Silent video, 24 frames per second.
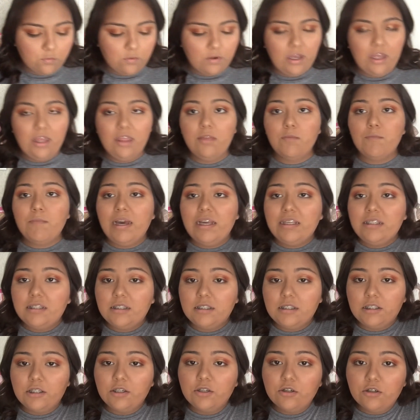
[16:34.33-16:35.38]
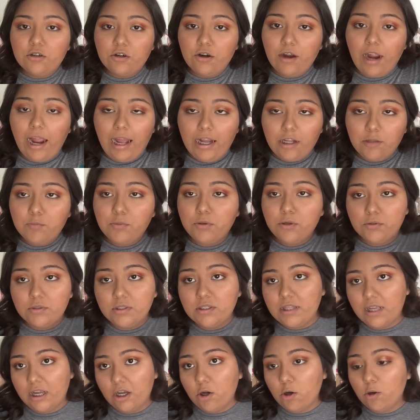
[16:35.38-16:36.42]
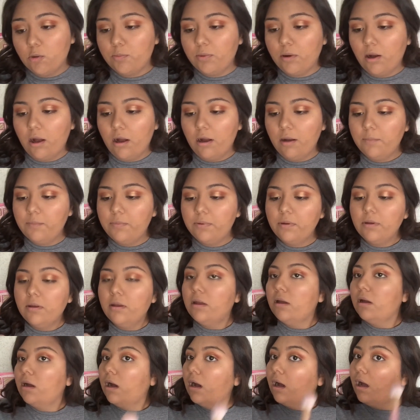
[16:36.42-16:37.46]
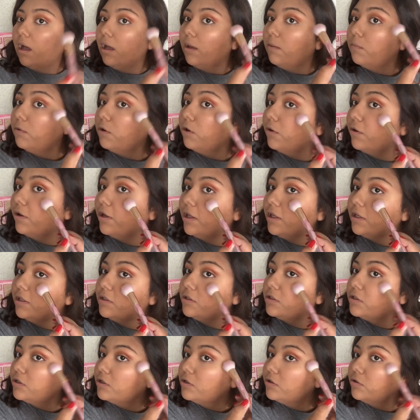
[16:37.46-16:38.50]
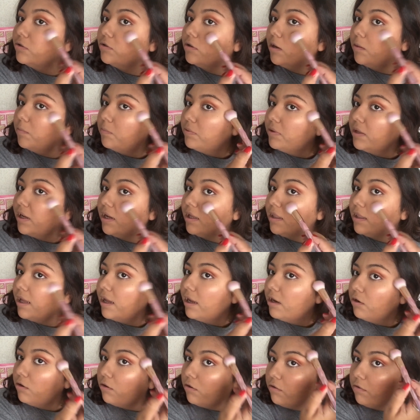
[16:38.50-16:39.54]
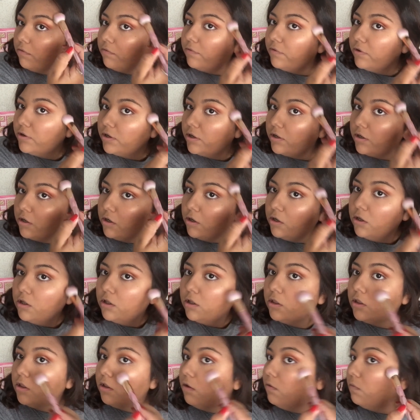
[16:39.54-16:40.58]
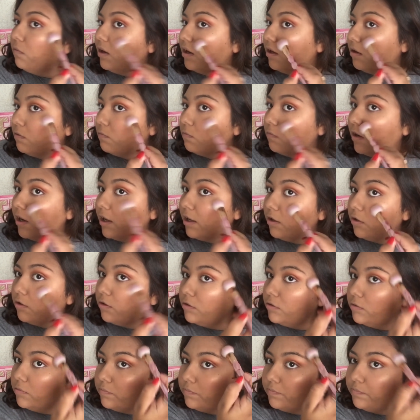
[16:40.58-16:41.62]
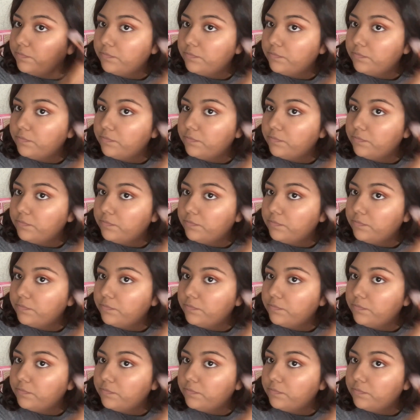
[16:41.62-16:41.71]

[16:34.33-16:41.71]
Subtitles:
With my still cracked Prosecco Pop, I'm going to apply that over the Wet n Wild.